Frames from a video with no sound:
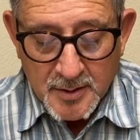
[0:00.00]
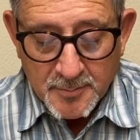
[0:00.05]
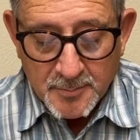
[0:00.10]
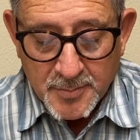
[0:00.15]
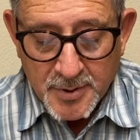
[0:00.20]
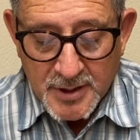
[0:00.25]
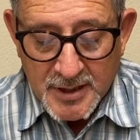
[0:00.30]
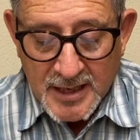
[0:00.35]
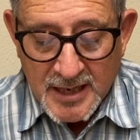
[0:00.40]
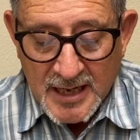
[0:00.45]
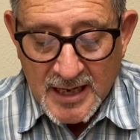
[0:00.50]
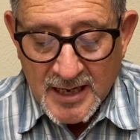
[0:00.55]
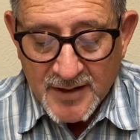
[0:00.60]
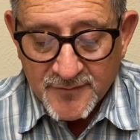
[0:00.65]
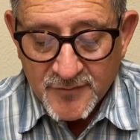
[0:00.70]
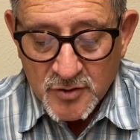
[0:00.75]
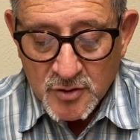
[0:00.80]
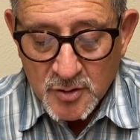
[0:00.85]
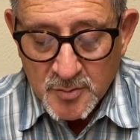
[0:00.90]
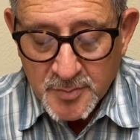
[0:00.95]
But
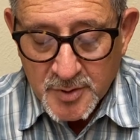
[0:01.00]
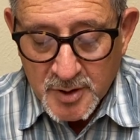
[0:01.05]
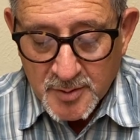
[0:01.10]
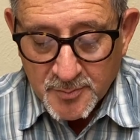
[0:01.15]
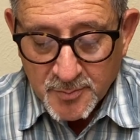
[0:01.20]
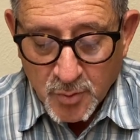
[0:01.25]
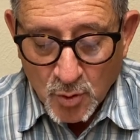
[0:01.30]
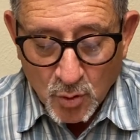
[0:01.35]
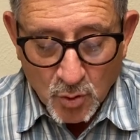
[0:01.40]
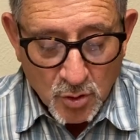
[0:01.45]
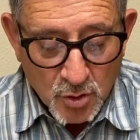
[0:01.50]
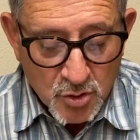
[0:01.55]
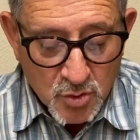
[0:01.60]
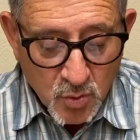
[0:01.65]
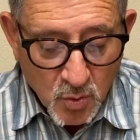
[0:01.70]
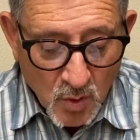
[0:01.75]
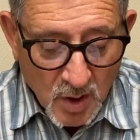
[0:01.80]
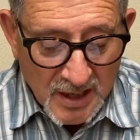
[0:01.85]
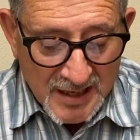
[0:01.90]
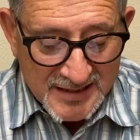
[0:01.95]
have you been born
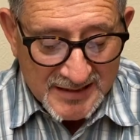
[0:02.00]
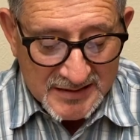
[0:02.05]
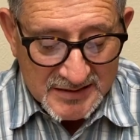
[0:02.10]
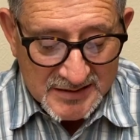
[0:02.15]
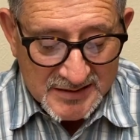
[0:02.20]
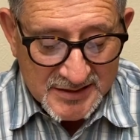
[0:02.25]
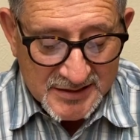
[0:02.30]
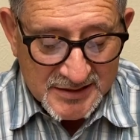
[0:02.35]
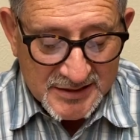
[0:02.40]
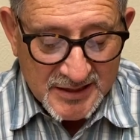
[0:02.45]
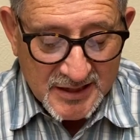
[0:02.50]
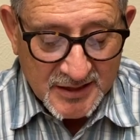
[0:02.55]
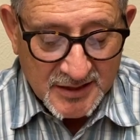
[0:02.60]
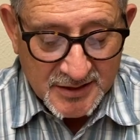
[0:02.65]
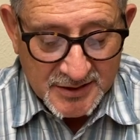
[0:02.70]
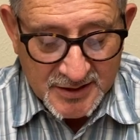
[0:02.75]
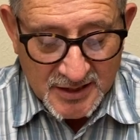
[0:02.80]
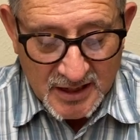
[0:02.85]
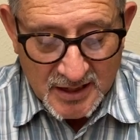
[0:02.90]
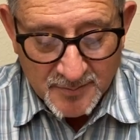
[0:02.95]
twice, the second
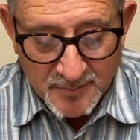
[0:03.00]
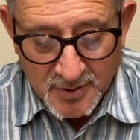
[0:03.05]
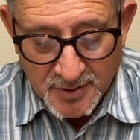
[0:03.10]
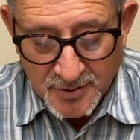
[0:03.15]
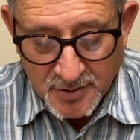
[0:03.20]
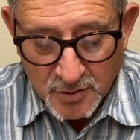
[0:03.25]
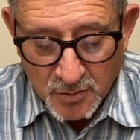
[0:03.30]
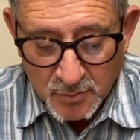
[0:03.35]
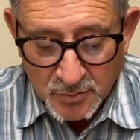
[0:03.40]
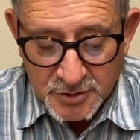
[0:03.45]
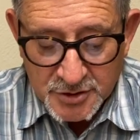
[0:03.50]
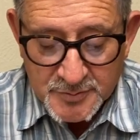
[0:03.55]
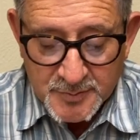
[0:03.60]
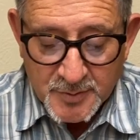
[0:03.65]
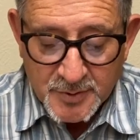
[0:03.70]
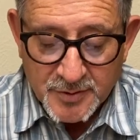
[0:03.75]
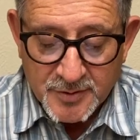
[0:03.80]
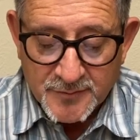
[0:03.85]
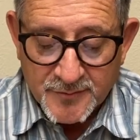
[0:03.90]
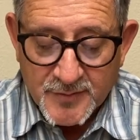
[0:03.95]
time, by the Holy
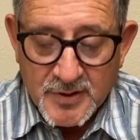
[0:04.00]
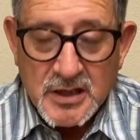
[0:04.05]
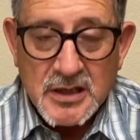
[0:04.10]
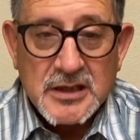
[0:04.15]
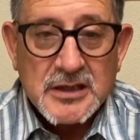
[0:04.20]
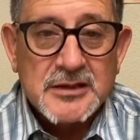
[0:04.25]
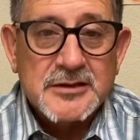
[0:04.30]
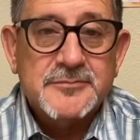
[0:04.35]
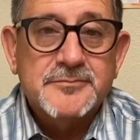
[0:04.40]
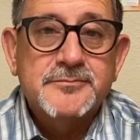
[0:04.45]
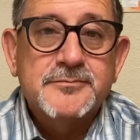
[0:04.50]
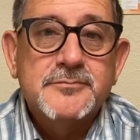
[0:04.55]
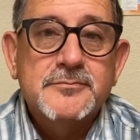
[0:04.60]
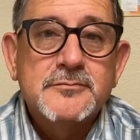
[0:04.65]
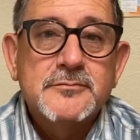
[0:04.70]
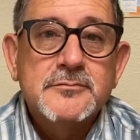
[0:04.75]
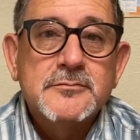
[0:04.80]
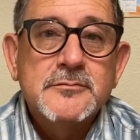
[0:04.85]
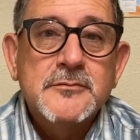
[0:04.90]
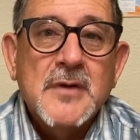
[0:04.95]
Spirit of God?
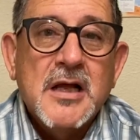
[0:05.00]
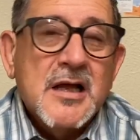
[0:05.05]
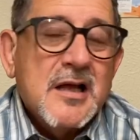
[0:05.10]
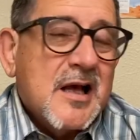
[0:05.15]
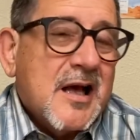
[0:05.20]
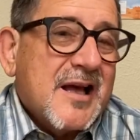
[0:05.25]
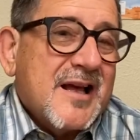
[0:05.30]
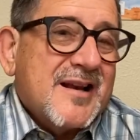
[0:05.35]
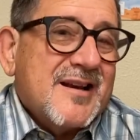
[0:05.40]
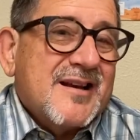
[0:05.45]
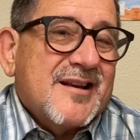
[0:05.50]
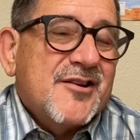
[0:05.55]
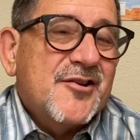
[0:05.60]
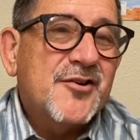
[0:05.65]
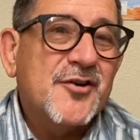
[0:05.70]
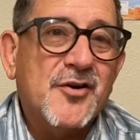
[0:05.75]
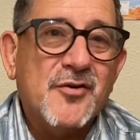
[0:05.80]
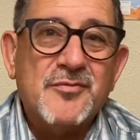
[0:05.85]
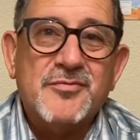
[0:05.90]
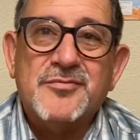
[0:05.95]

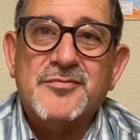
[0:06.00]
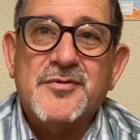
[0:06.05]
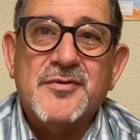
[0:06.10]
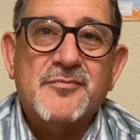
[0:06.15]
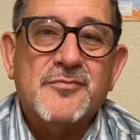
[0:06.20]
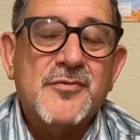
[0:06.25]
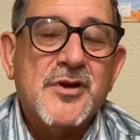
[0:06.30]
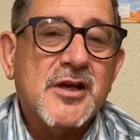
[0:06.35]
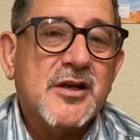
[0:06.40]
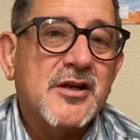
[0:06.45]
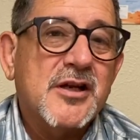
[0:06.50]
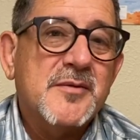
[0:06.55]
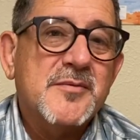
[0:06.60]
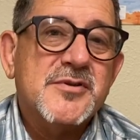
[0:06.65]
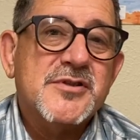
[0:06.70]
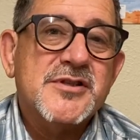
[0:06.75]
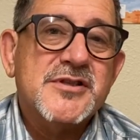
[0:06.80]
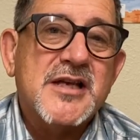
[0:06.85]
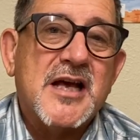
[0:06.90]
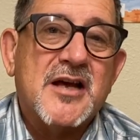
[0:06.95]
Nicodemus
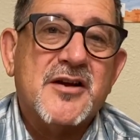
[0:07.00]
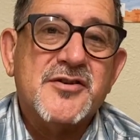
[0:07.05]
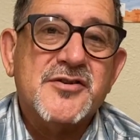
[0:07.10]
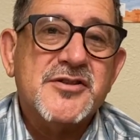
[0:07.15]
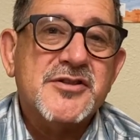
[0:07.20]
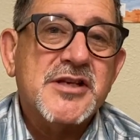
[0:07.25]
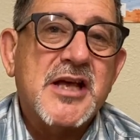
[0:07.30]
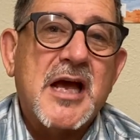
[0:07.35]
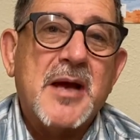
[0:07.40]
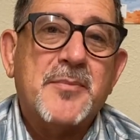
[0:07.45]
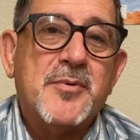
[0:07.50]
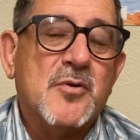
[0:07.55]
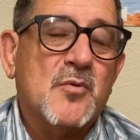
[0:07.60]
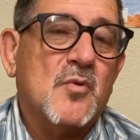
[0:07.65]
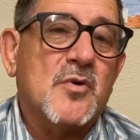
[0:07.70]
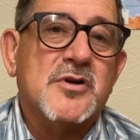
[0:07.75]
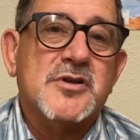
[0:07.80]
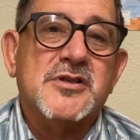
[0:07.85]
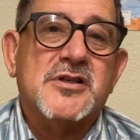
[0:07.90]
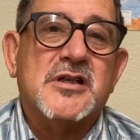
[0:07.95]
says, how does this happen?
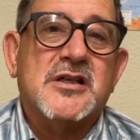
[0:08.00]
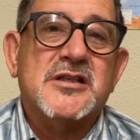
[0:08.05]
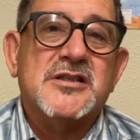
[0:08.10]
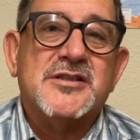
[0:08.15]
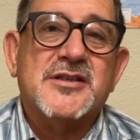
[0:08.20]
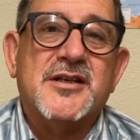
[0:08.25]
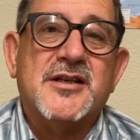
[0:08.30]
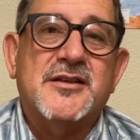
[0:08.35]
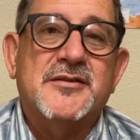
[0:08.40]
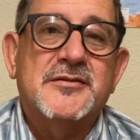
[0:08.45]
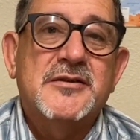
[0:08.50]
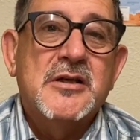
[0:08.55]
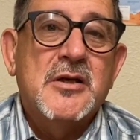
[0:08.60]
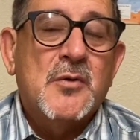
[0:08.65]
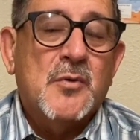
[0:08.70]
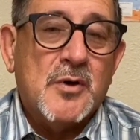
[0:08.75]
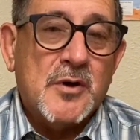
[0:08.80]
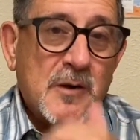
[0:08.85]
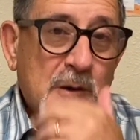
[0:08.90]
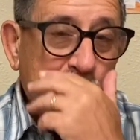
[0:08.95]
What does God say?
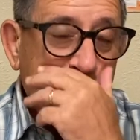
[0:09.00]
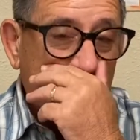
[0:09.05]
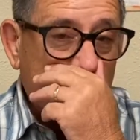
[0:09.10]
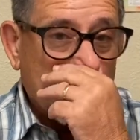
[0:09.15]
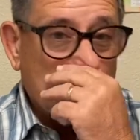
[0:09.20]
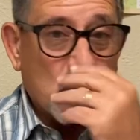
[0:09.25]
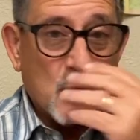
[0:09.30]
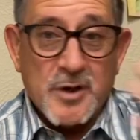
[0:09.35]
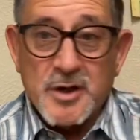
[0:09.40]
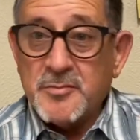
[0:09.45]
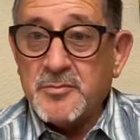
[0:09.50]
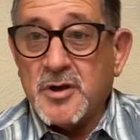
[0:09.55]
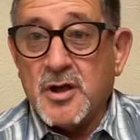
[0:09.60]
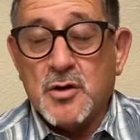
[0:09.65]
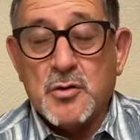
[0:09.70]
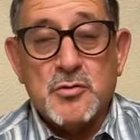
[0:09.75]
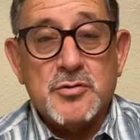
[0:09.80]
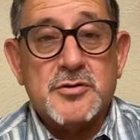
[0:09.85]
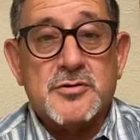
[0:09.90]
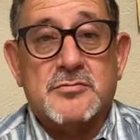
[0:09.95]
Well, the wind
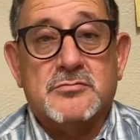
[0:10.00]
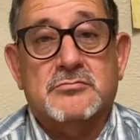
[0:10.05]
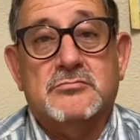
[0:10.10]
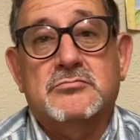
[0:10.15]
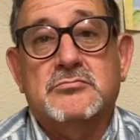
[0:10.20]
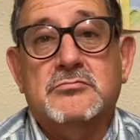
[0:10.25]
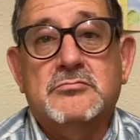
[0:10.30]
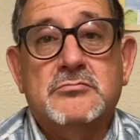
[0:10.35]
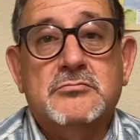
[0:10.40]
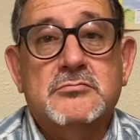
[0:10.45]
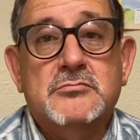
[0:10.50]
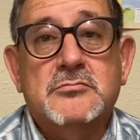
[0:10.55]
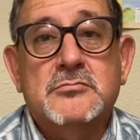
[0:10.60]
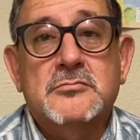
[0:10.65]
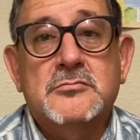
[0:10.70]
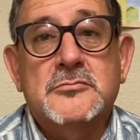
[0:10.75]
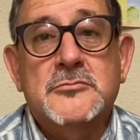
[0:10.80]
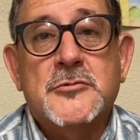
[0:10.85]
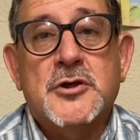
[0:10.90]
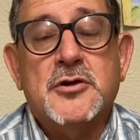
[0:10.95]
blows.
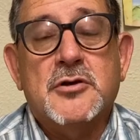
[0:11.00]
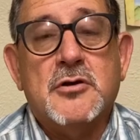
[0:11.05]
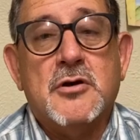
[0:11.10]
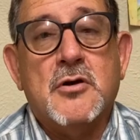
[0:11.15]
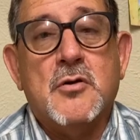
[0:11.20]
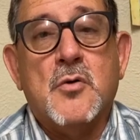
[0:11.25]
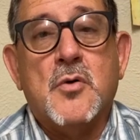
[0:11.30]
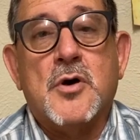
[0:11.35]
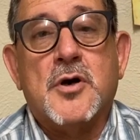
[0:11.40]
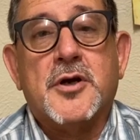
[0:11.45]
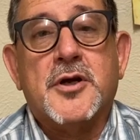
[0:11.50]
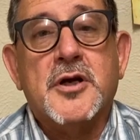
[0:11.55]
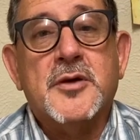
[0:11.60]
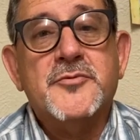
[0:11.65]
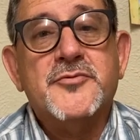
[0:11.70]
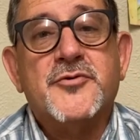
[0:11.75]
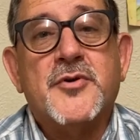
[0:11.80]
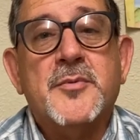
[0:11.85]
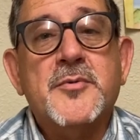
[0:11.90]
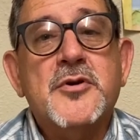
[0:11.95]
You don't know where it comes
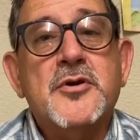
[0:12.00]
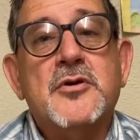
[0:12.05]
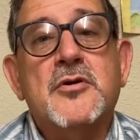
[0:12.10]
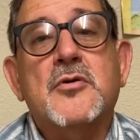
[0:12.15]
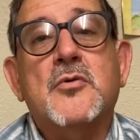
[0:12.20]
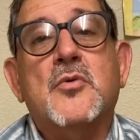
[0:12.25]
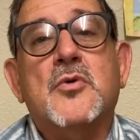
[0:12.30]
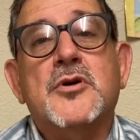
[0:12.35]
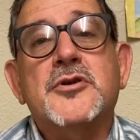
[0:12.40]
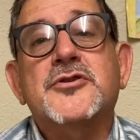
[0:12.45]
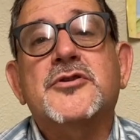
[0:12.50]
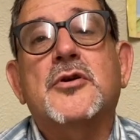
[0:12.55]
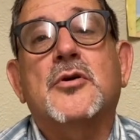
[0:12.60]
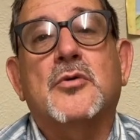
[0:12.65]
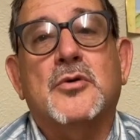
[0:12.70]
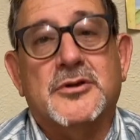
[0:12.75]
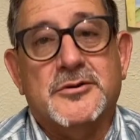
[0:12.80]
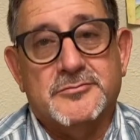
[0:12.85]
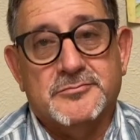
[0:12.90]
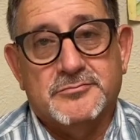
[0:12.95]
from. You don't know where it's
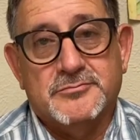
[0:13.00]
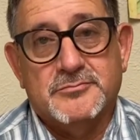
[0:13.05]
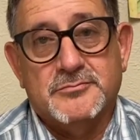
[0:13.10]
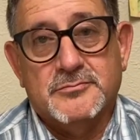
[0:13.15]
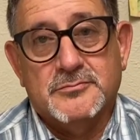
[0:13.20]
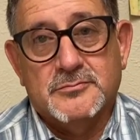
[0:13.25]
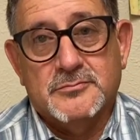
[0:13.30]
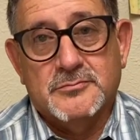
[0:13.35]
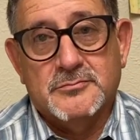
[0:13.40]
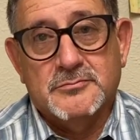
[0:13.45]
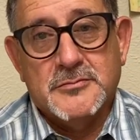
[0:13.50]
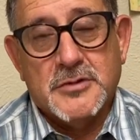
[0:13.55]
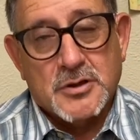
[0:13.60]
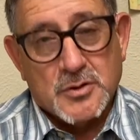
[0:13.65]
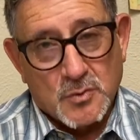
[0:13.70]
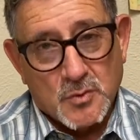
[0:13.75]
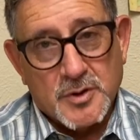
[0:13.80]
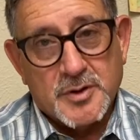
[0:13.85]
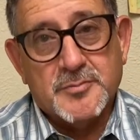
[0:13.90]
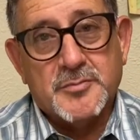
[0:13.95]
going. But the
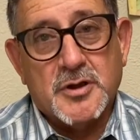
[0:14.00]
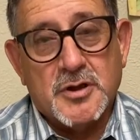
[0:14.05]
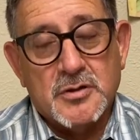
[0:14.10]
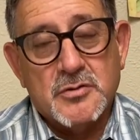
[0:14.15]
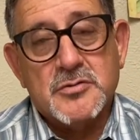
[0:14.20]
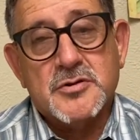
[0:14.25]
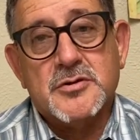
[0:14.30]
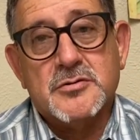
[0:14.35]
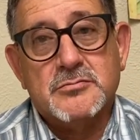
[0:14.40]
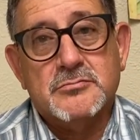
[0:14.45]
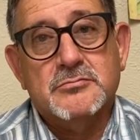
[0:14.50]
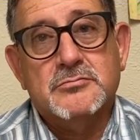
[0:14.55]
wind blows.